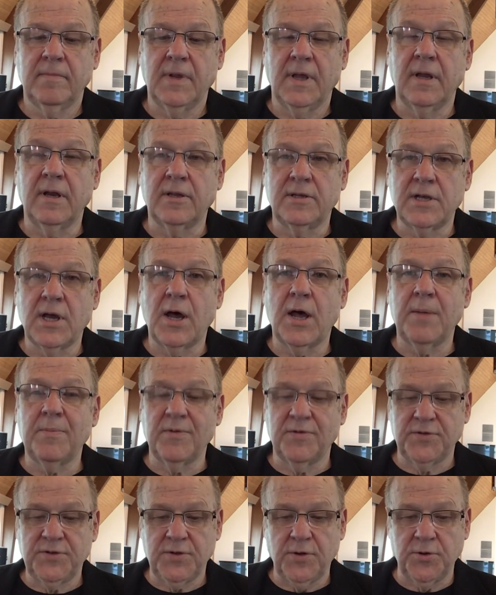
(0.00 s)
in a time
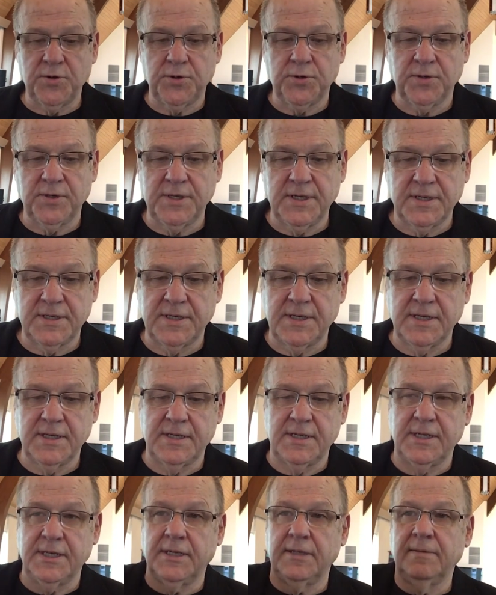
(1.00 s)
of social
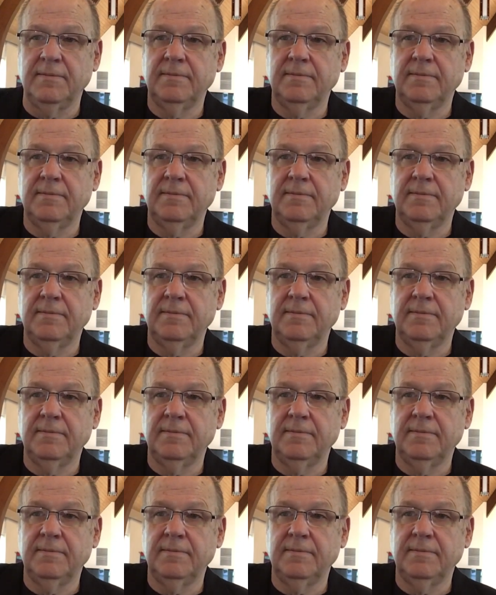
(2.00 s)
distancing.